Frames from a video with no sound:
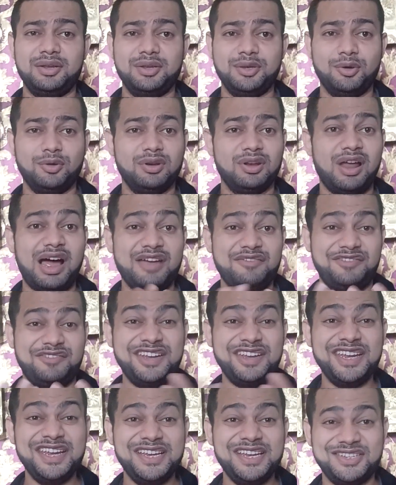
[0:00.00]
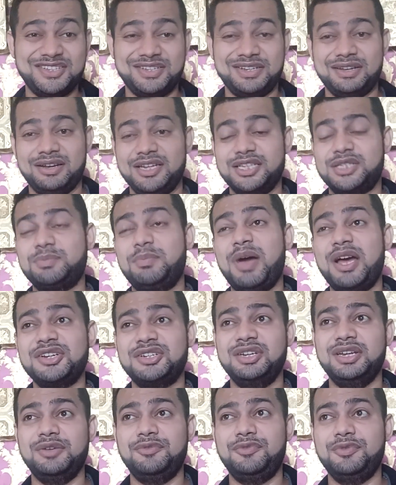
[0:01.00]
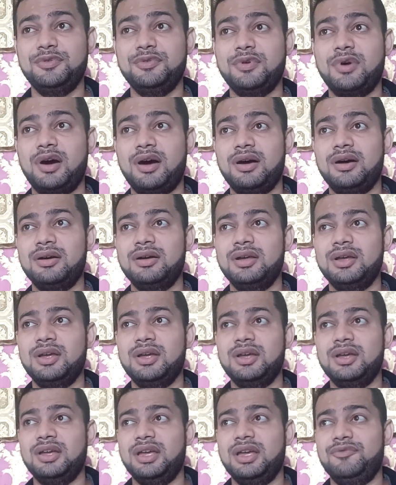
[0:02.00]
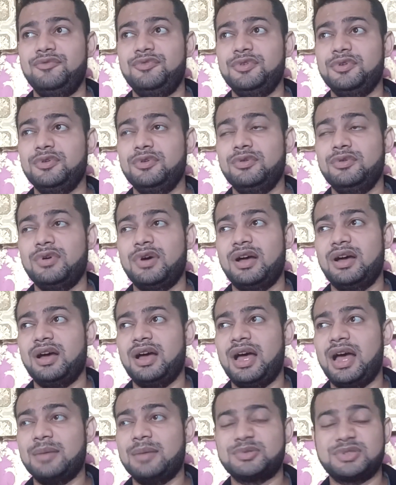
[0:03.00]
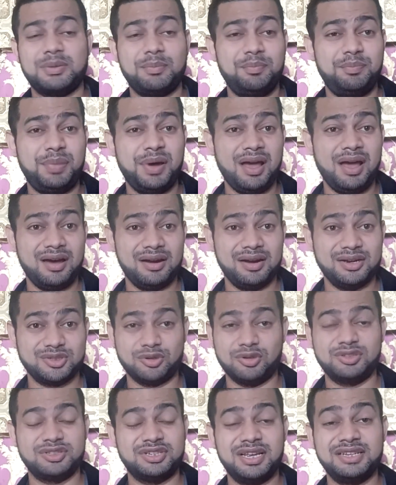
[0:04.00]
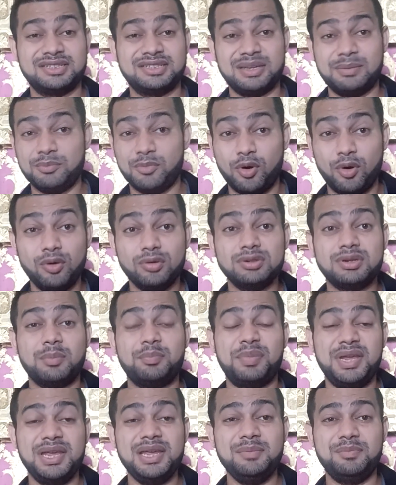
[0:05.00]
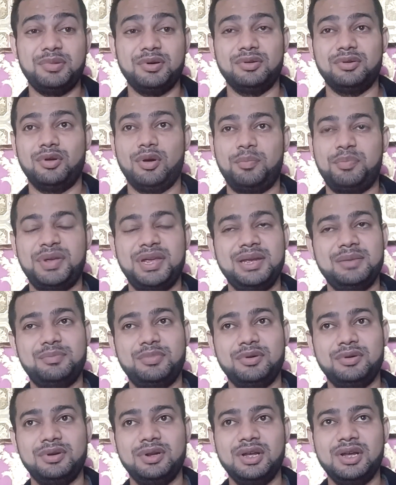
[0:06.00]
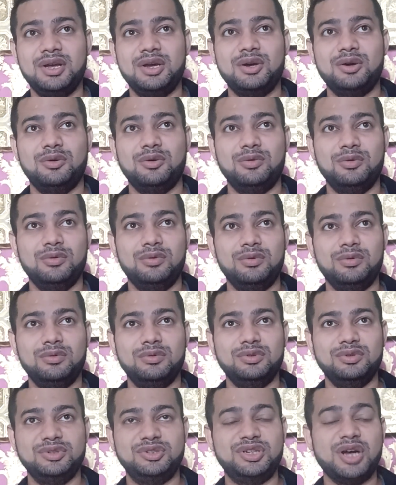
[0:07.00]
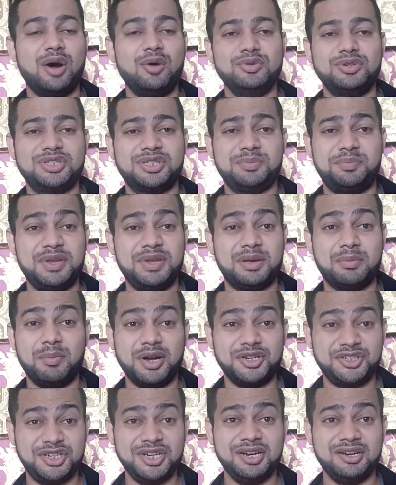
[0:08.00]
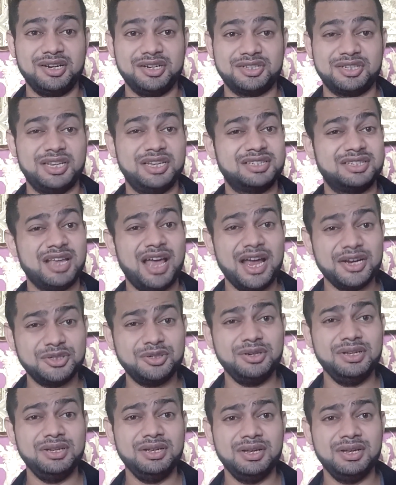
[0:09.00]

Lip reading: life easier, especially if you have some parents or say some older people or people who don't speak much English. It's actually